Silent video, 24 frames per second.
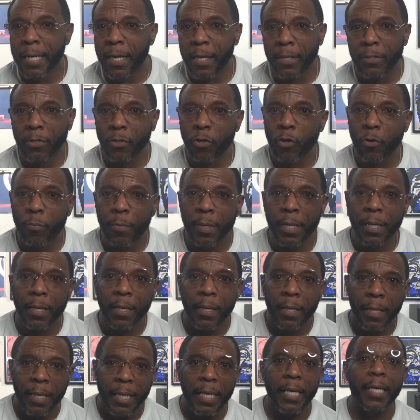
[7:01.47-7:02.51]
nothing to me.
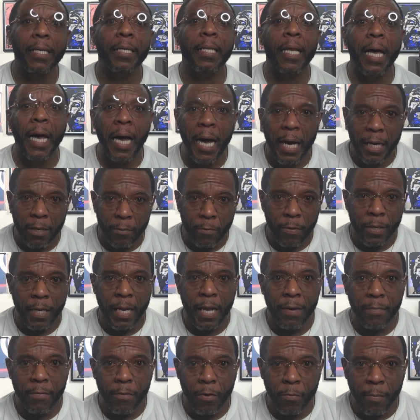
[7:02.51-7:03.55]
he a nod or
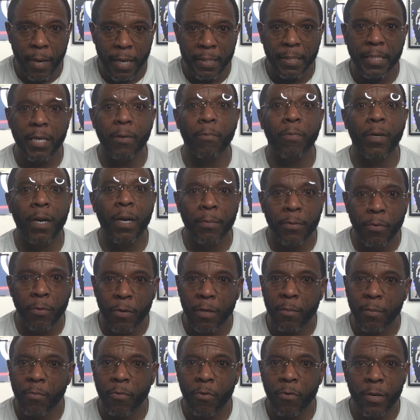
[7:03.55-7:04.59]
whatever, or might say, what up during
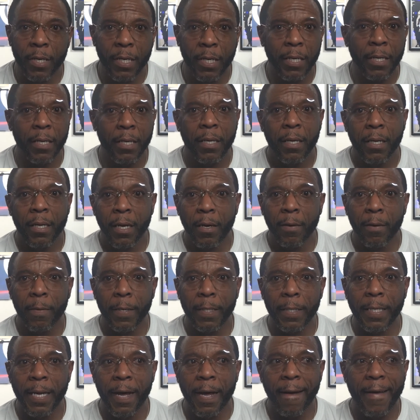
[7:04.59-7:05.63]
the morning or
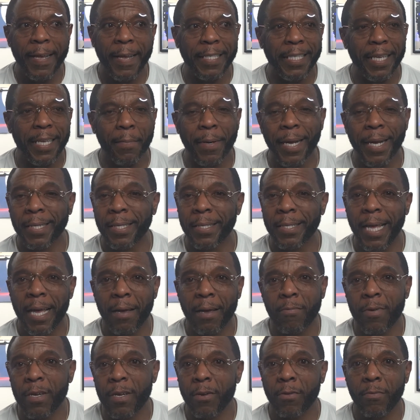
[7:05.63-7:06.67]
whatnot. He said, but after
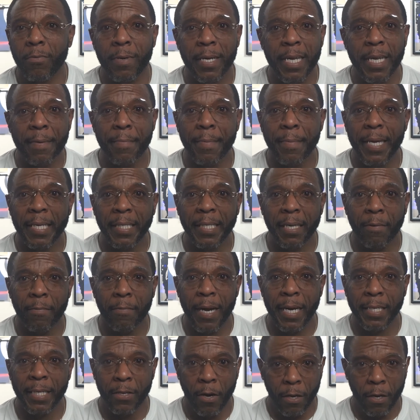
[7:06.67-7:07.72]
that, we, we he said, we
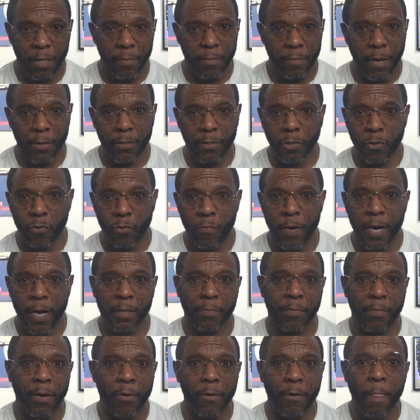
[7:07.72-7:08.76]
ain't talking about two weeks,
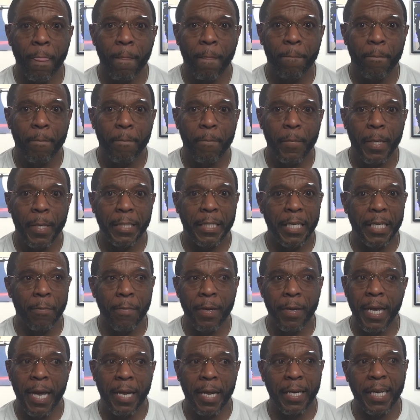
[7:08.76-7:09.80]
bro. He said,
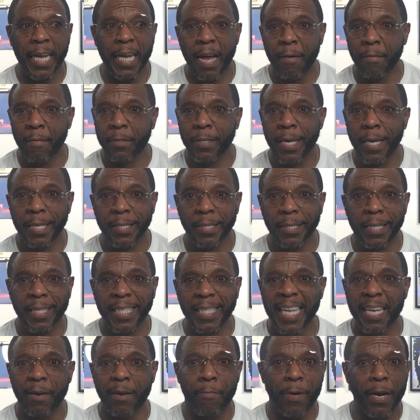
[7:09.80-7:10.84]
we ain't had a conversation. He
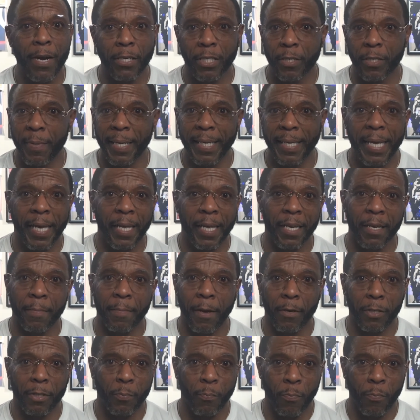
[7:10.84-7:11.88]
said, we used to be kicking it
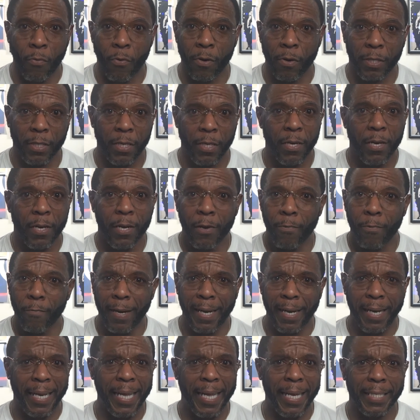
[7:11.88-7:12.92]
about sports,
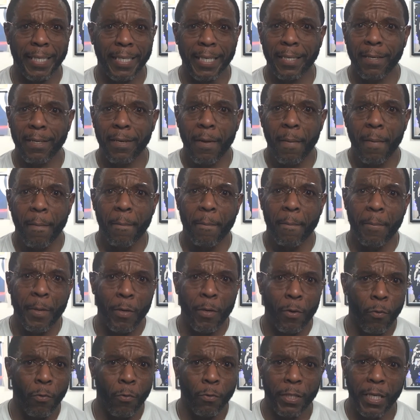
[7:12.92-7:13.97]
religion,
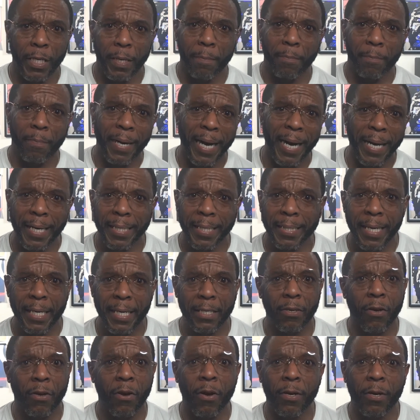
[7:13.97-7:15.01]
music,
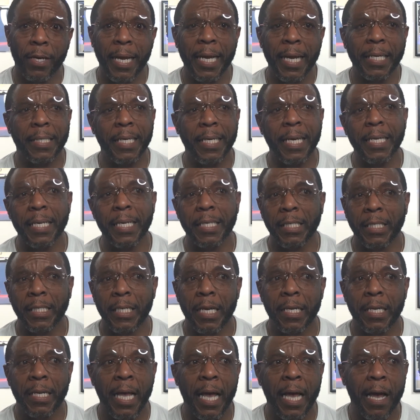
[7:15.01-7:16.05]
politics, all that. He said he just
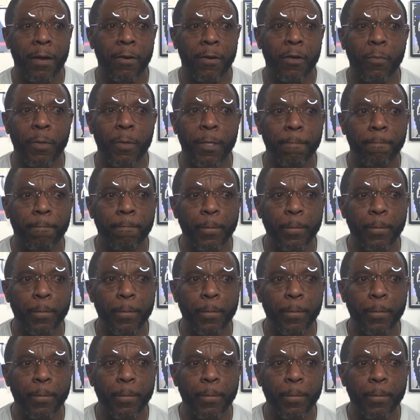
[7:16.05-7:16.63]
shut down on me.